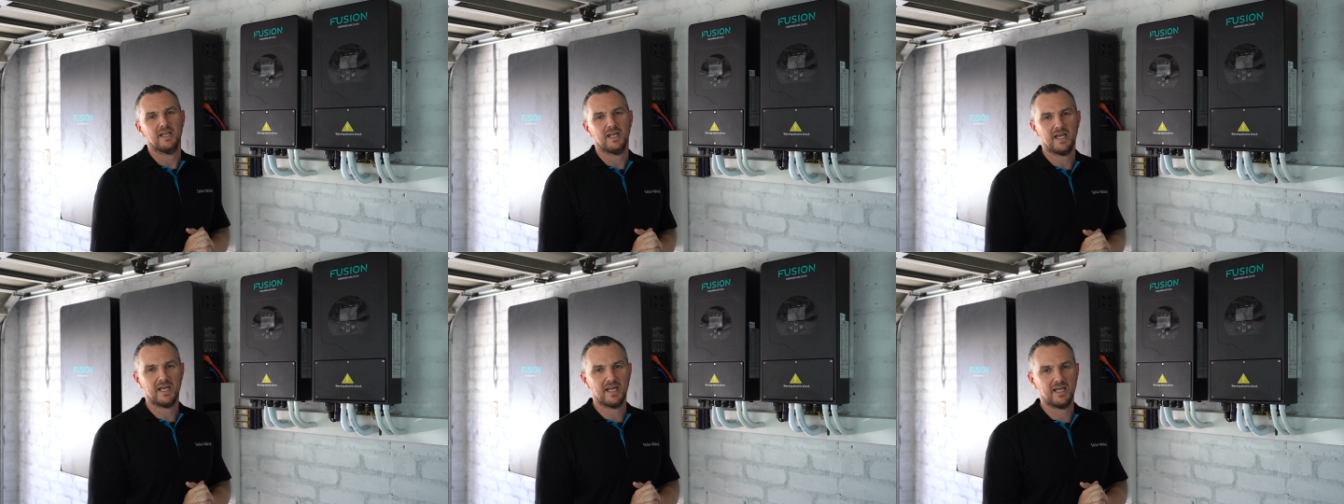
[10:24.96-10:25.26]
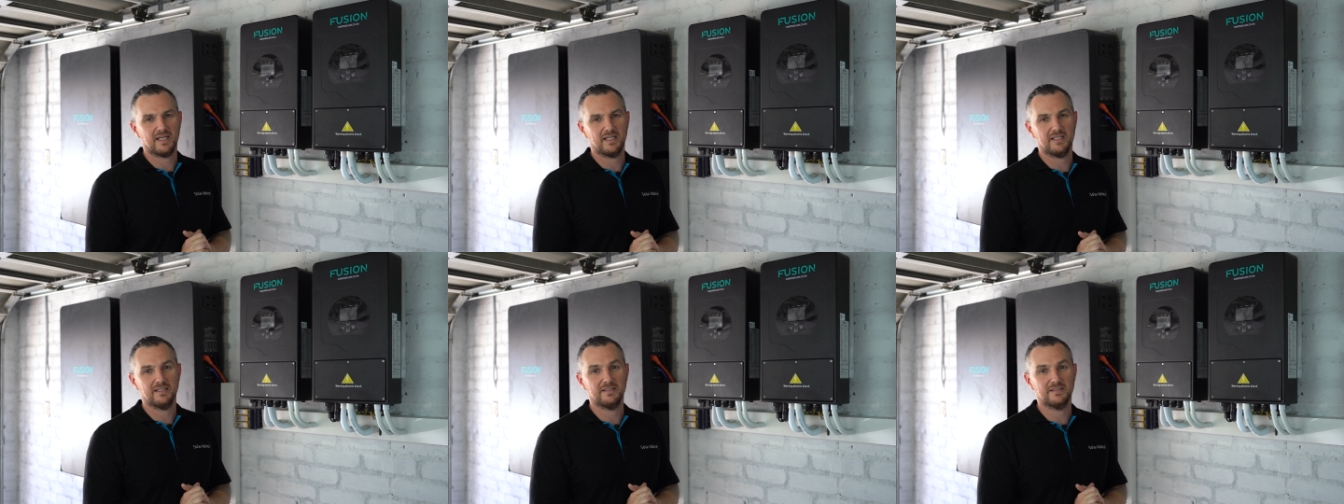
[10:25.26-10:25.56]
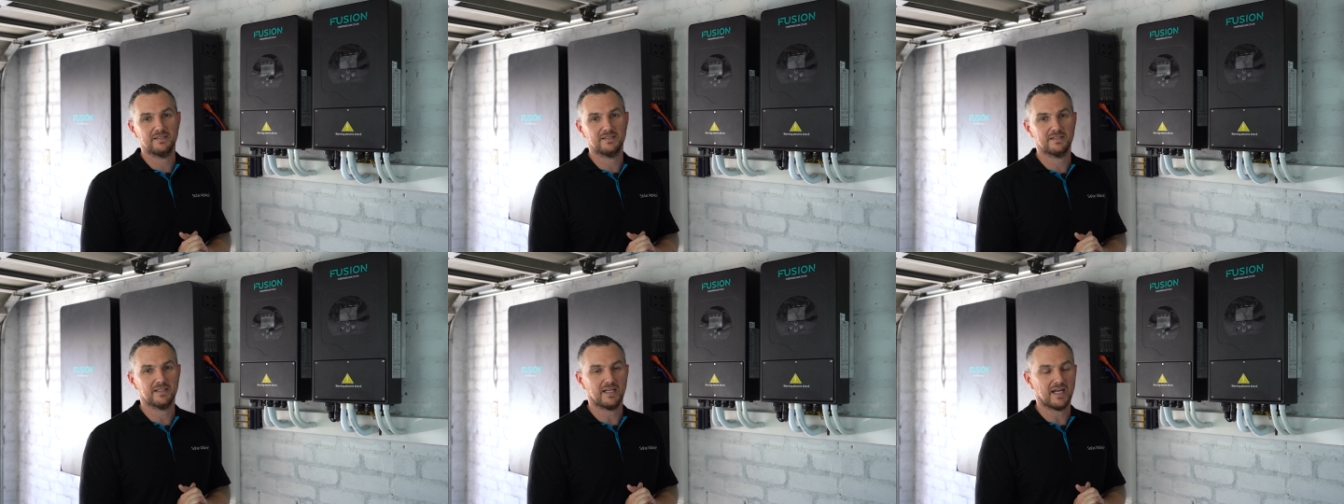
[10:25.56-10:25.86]

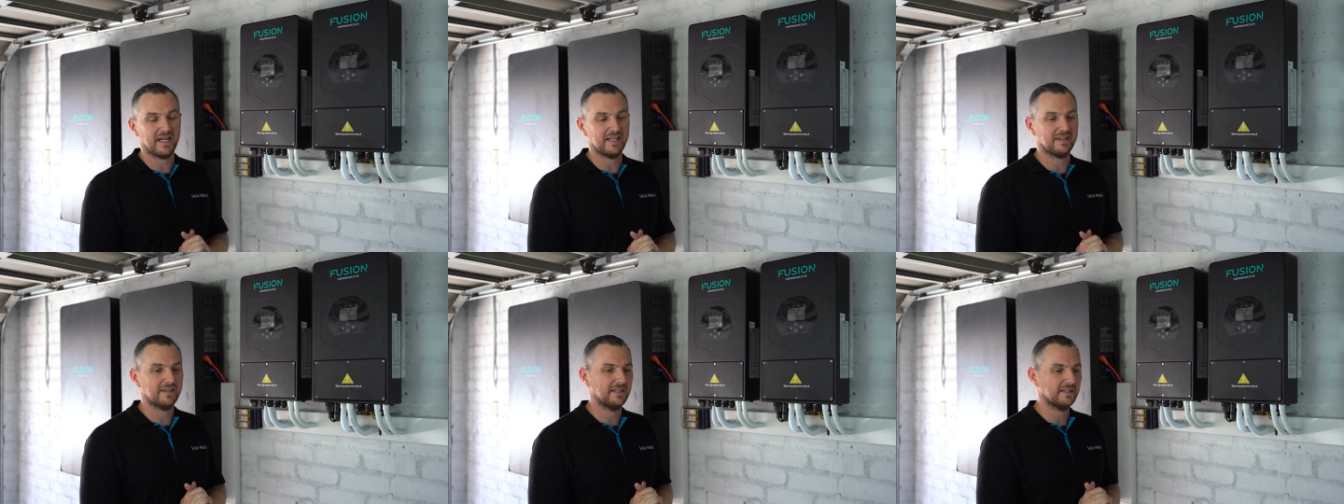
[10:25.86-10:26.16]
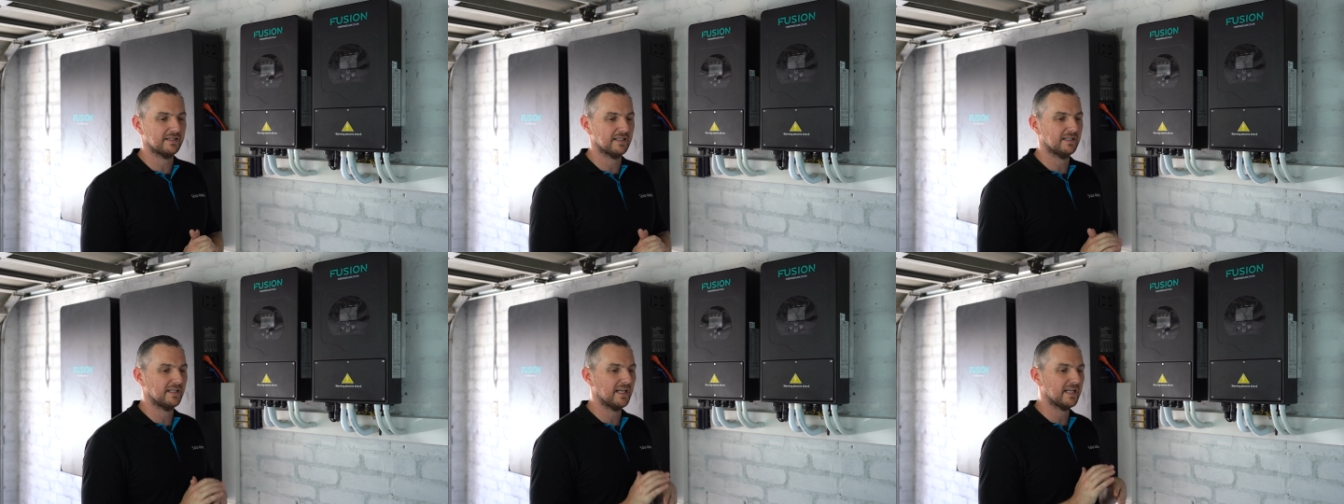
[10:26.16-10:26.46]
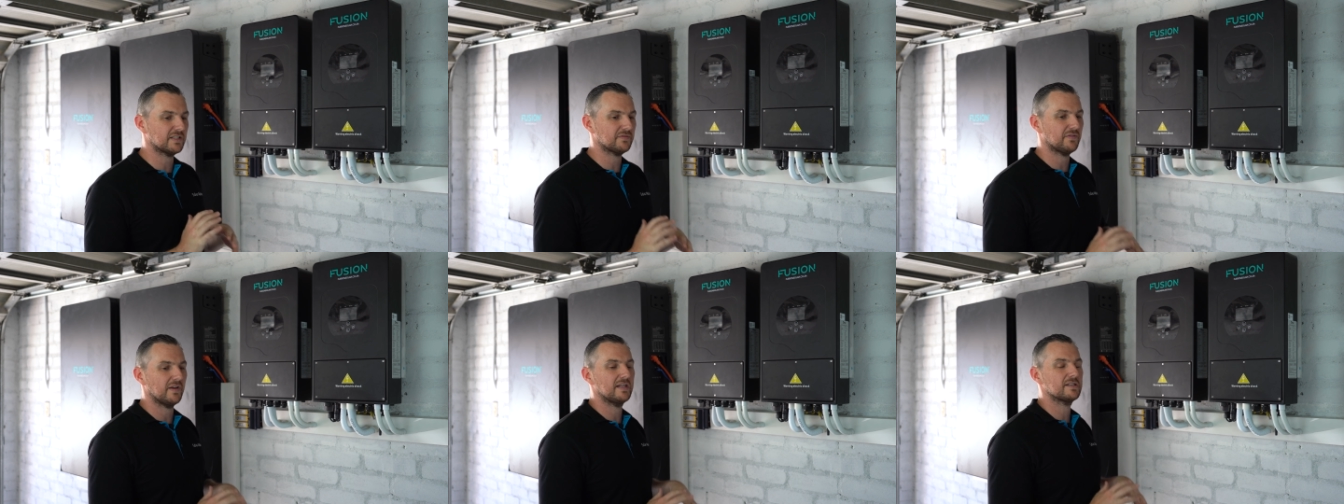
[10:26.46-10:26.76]
And I think the
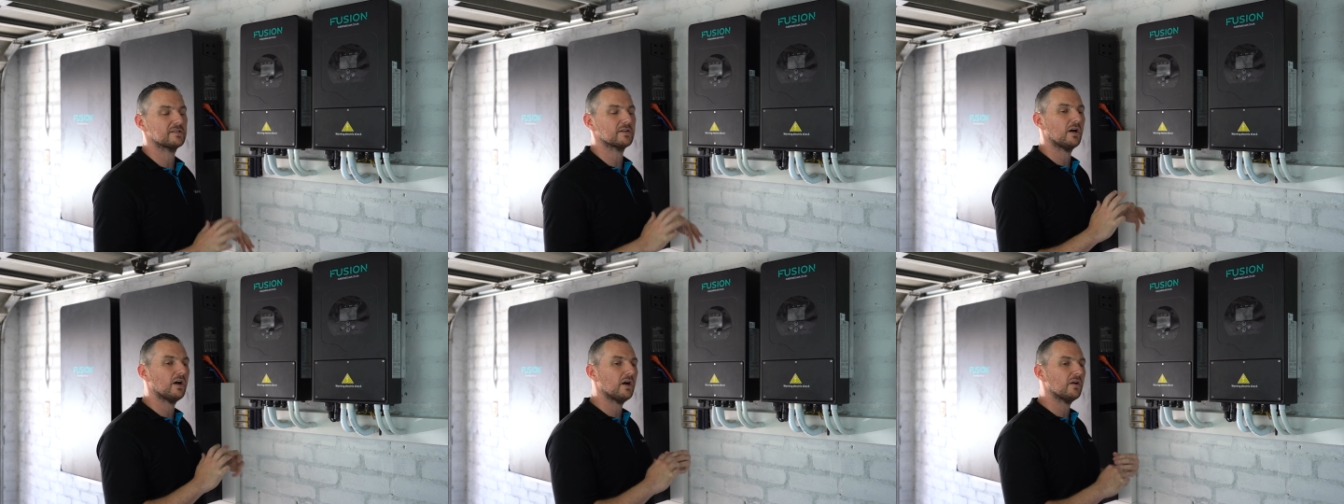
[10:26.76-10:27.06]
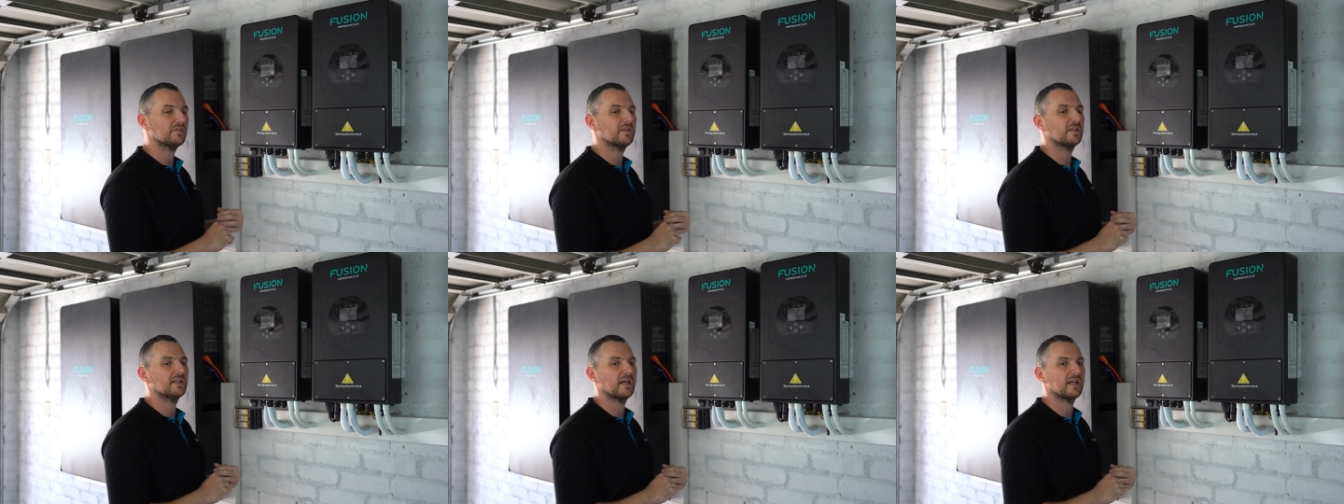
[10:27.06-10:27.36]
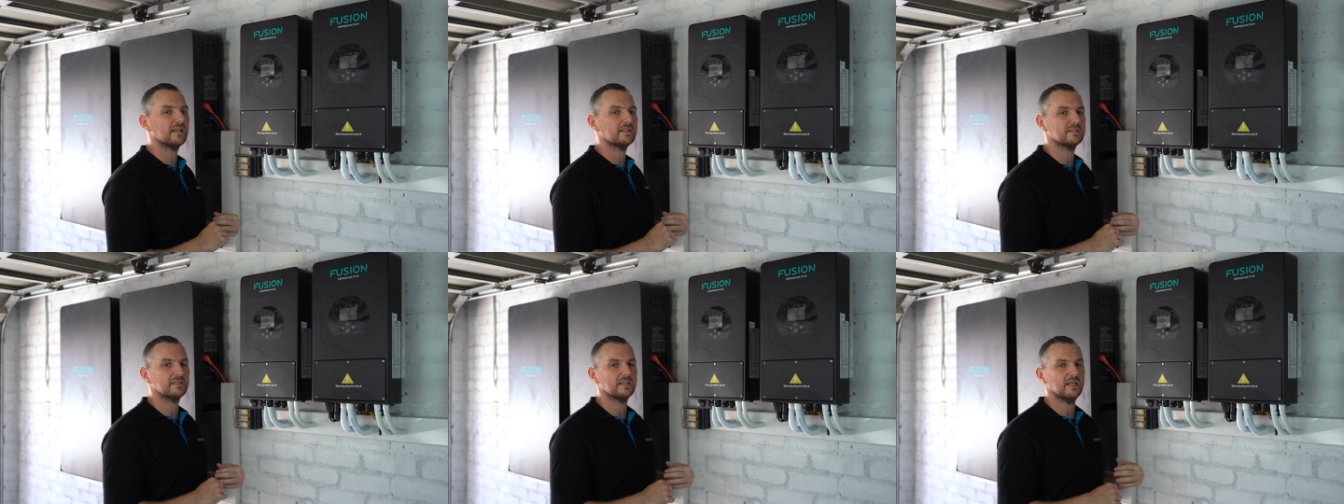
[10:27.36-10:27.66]
next phase after
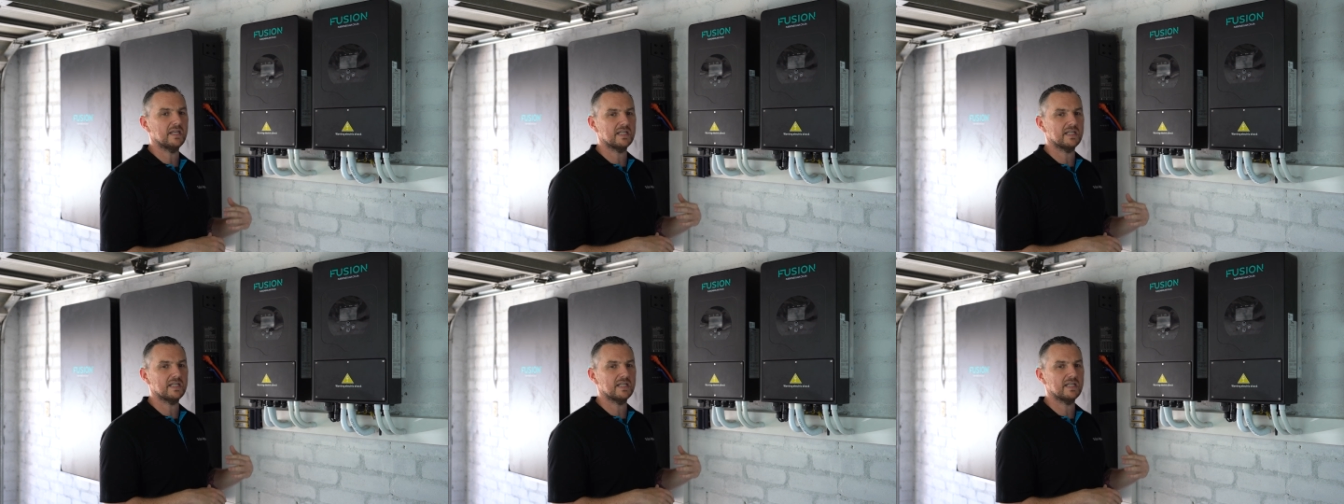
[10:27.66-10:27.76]
that